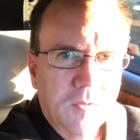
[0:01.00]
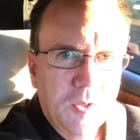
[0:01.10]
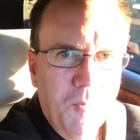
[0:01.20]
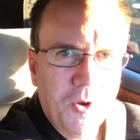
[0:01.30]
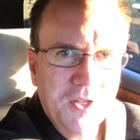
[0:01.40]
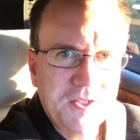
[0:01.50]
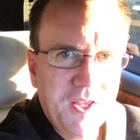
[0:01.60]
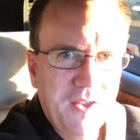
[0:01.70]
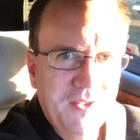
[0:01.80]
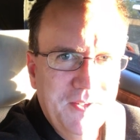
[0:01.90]
Good morning,
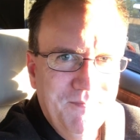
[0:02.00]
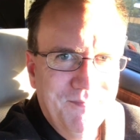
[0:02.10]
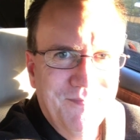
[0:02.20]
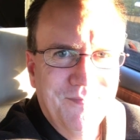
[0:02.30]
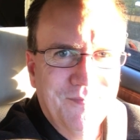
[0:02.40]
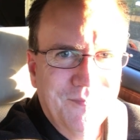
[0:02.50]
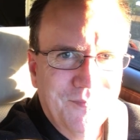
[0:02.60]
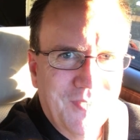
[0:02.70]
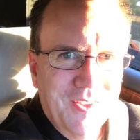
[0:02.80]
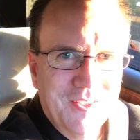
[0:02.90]
Savvy.
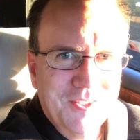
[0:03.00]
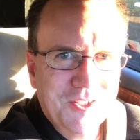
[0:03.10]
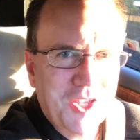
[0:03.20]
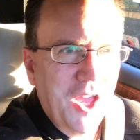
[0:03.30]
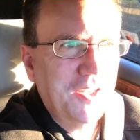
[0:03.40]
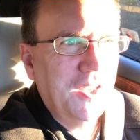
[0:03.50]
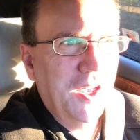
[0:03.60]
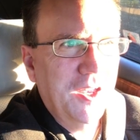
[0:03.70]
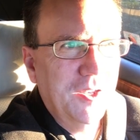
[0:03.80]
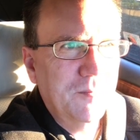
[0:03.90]
It's Scott.
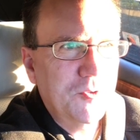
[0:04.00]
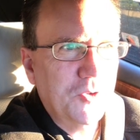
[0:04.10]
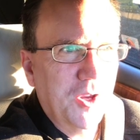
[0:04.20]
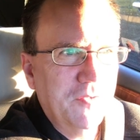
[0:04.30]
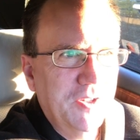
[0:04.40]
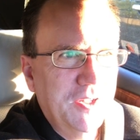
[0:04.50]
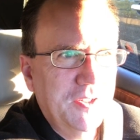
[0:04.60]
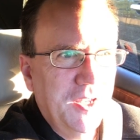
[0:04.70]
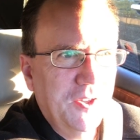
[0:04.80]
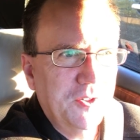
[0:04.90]
I am
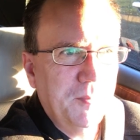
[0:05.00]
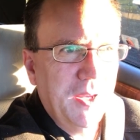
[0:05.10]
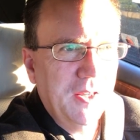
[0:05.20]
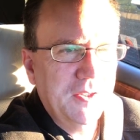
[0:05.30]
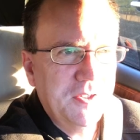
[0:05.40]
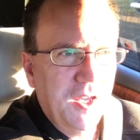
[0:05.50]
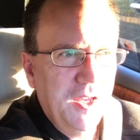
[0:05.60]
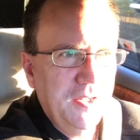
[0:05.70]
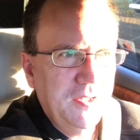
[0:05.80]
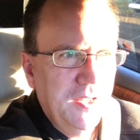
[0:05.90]
driving down to
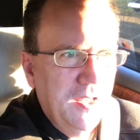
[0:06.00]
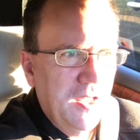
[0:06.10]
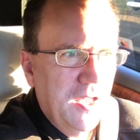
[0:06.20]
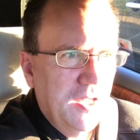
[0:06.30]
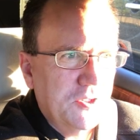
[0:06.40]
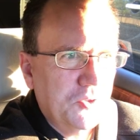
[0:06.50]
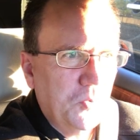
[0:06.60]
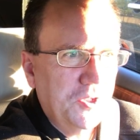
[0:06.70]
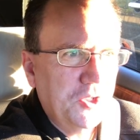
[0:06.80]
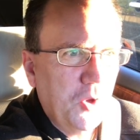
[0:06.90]
Ballantyne. Just
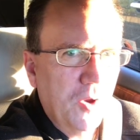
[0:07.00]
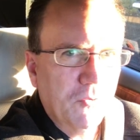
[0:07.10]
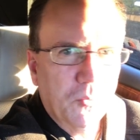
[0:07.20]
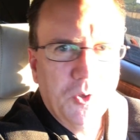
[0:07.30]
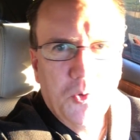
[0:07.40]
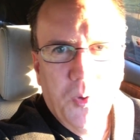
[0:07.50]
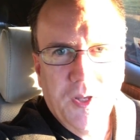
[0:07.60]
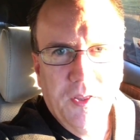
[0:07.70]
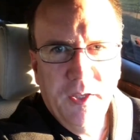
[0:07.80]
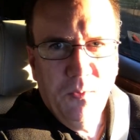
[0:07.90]
wanted to go over real
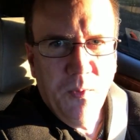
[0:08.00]
quickly.